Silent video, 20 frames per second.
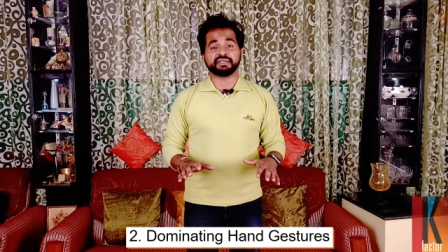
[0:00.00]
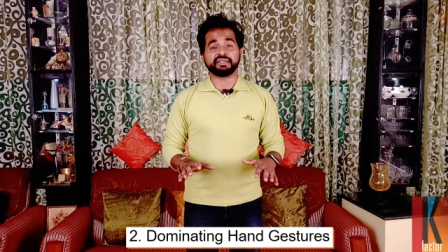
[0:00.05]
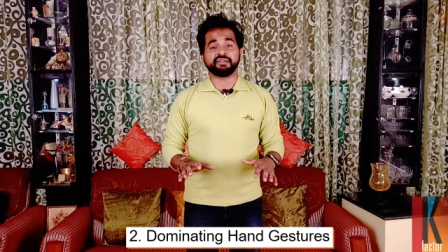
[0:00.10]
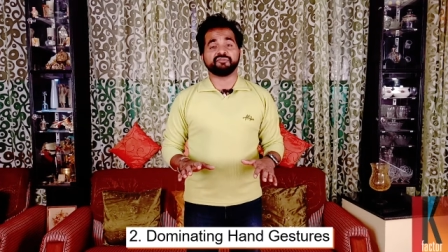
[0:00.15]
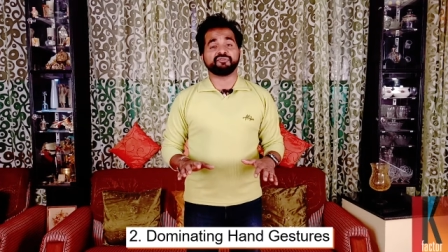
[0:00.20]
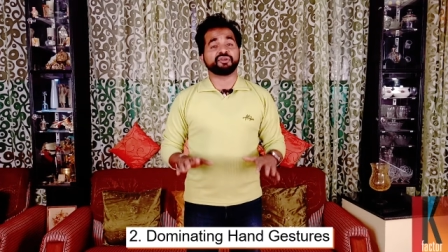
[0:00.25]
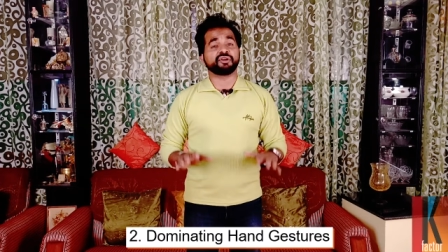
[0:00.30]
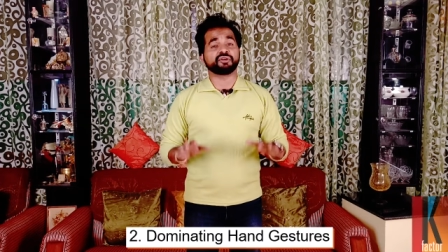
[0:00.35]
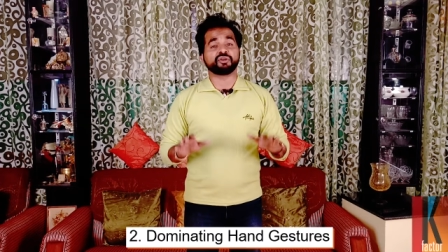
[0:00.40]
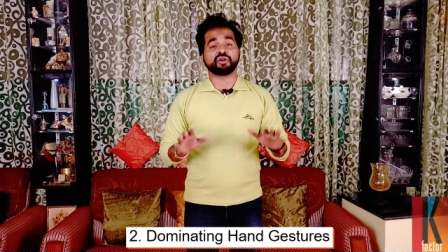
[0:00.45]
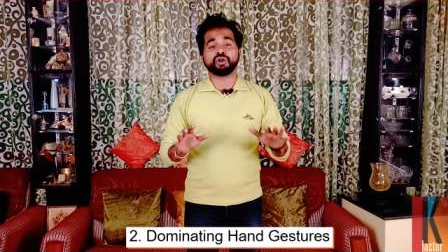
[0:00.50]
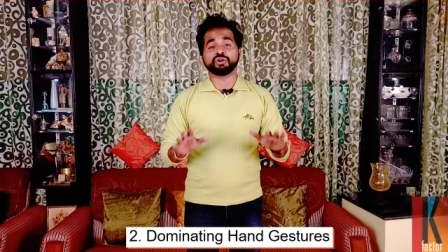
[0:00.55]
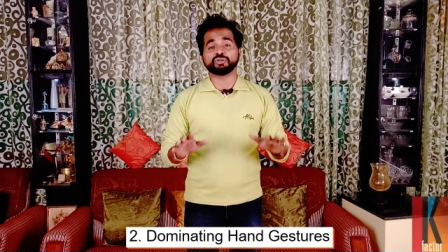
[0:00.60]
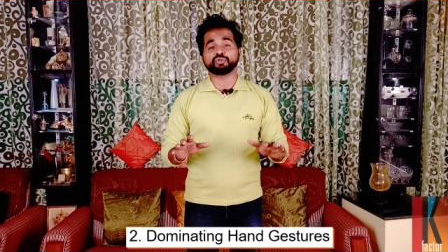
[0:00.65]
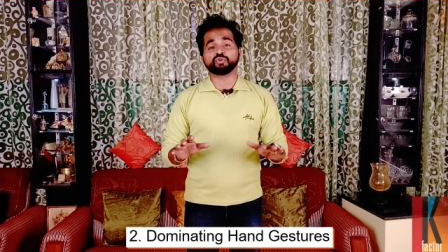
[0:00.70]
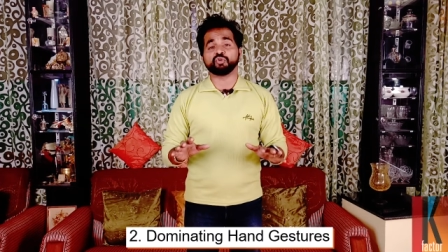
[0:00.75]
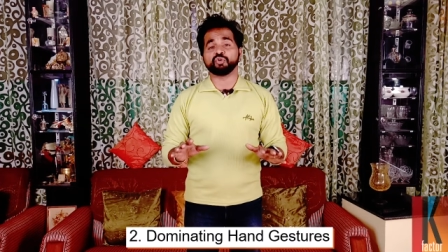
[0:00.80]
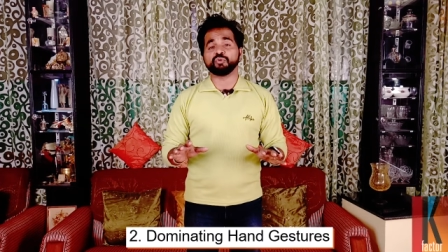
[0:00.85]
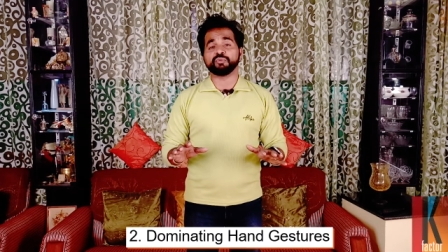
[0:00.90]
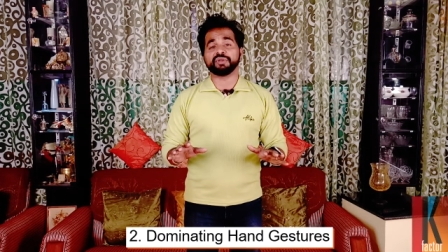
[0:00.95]
If you had not
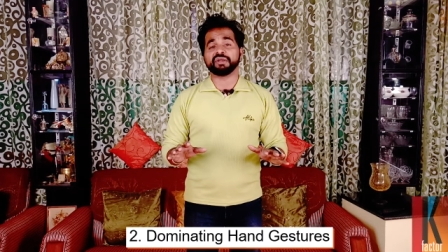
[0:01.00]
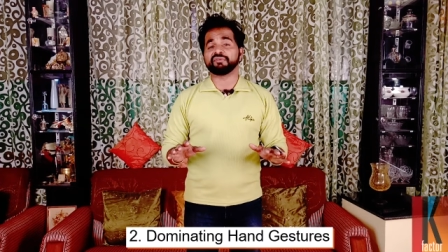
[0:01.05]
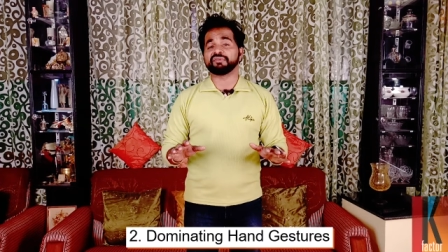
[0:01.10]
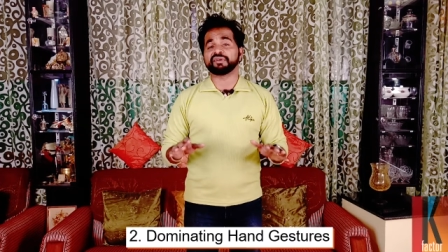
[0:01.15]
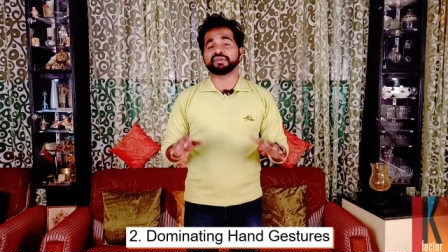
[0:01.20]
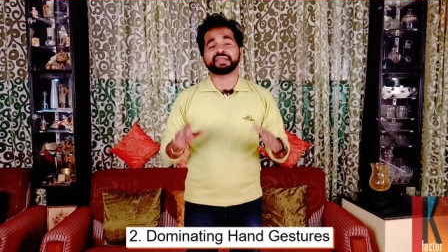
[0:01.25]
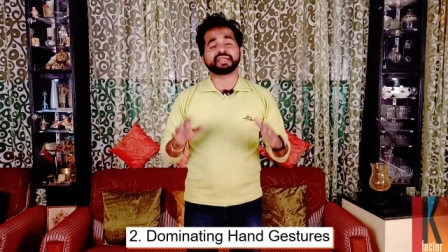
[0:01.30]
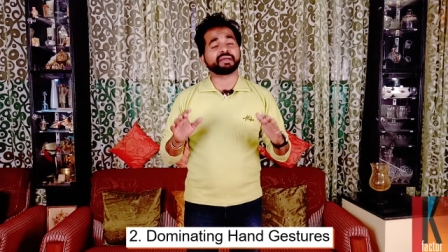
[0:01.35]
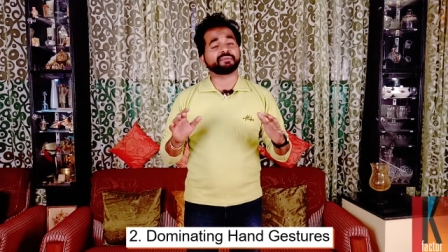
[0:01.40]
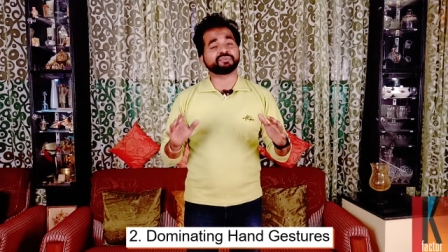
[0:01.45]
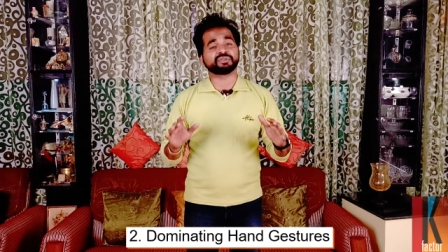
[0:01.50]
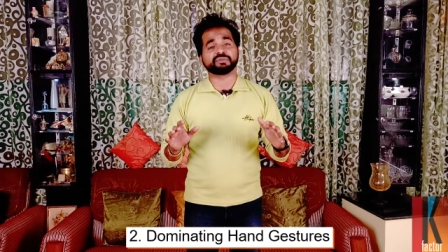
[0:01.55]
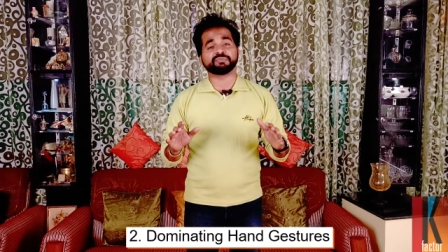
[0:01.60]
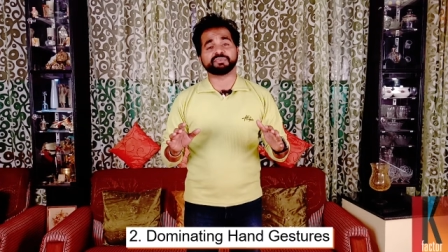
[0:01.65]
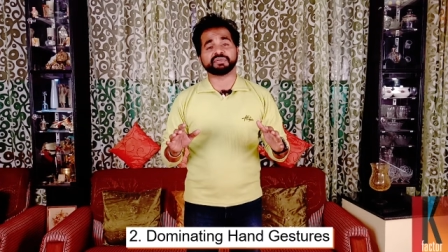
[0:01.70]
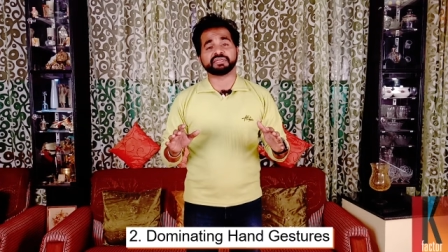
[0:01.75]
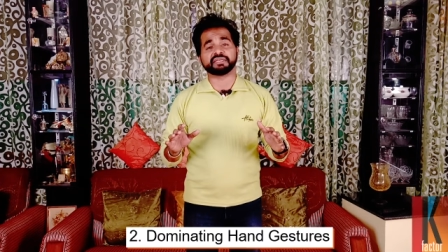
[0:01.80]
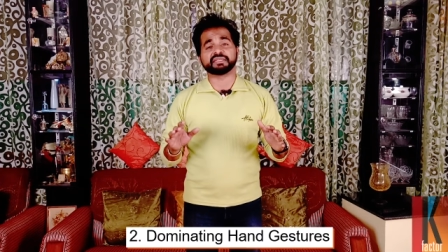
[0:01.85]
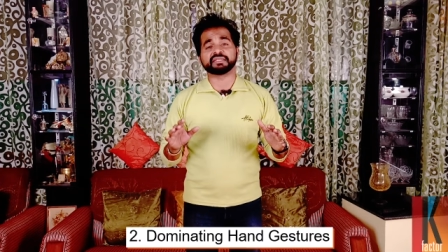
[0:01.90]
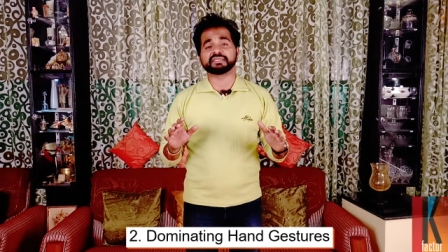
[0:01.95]
told me, I would have kept
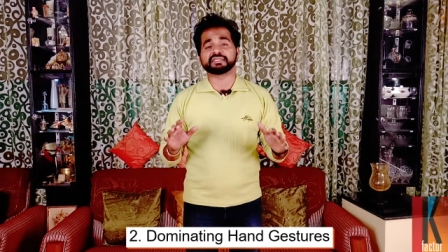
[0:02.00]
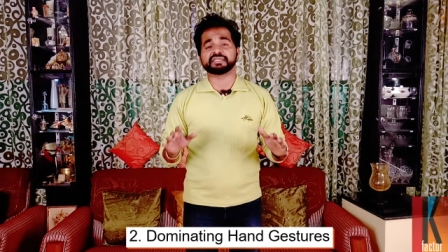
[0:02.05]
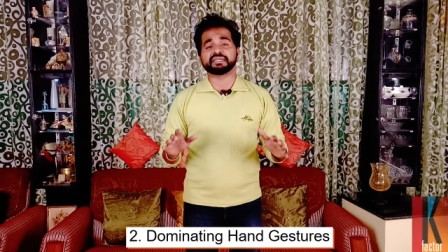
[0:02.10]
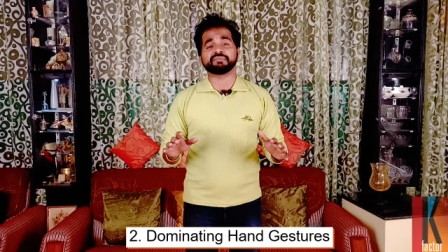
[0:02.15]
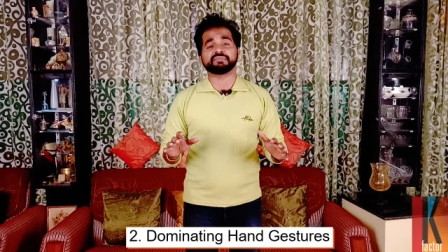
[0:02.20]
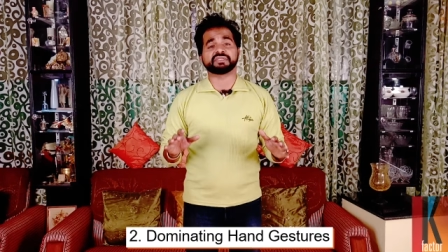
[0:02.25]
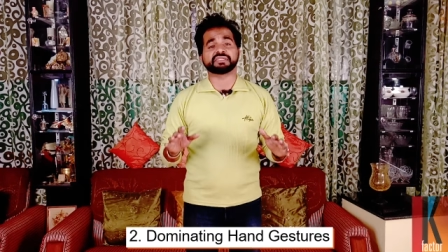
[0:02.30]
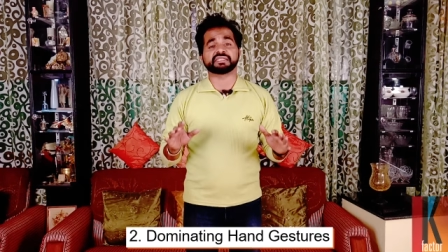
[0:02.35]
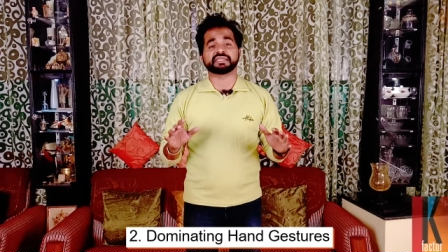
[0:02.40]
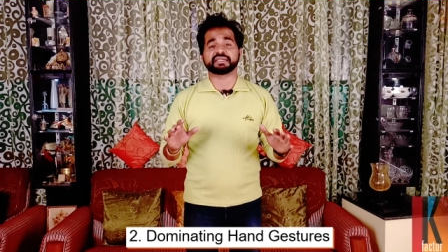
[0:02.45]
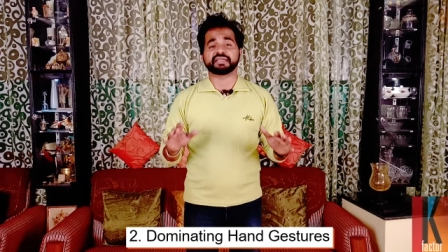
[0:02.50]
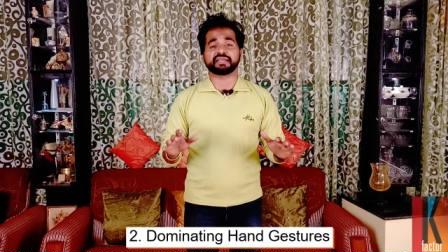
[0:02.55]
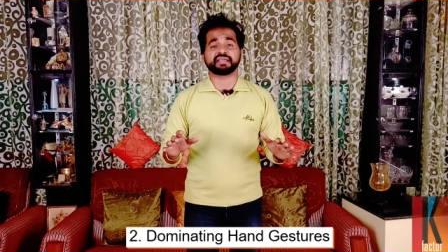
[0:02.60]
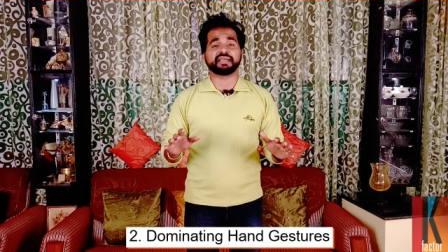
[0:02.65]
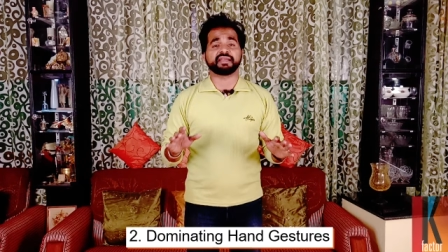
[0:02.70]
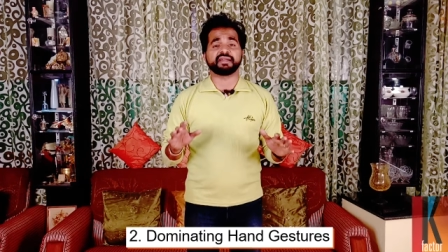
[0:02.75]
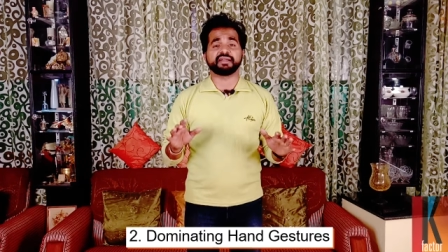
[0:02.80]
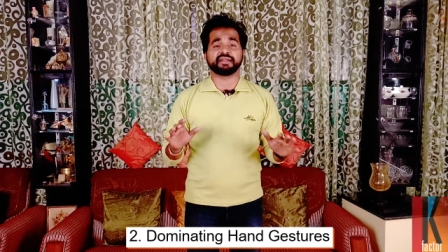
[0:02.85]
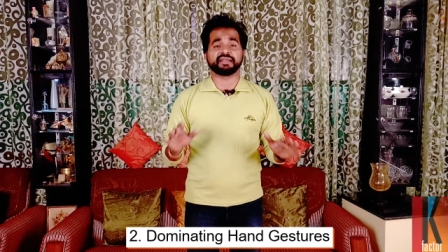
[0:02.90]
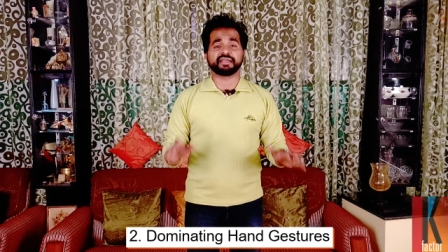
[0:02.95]
repeating the same mistake
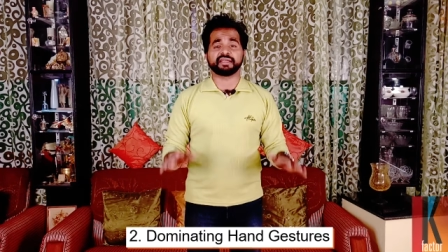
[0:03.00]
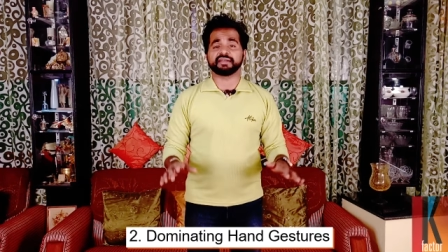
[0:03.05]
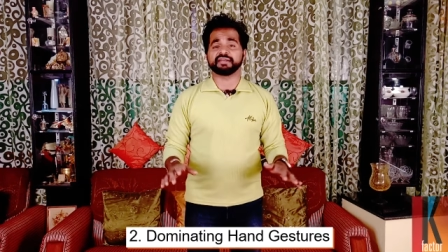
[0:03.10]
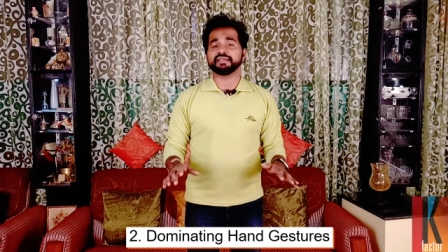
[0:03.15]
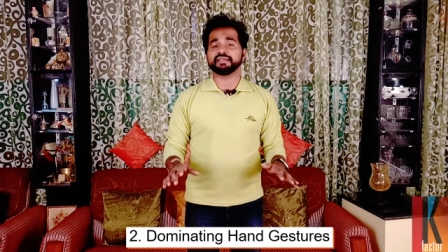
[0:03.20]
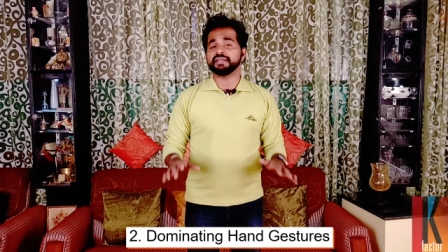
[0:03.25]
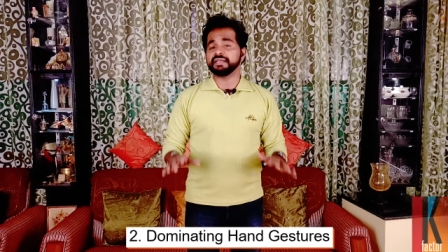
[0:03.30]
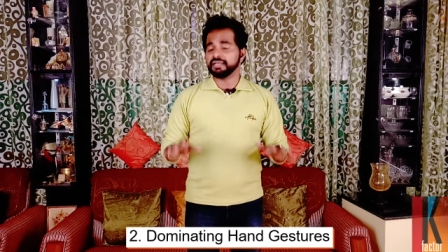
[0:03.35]
again and again.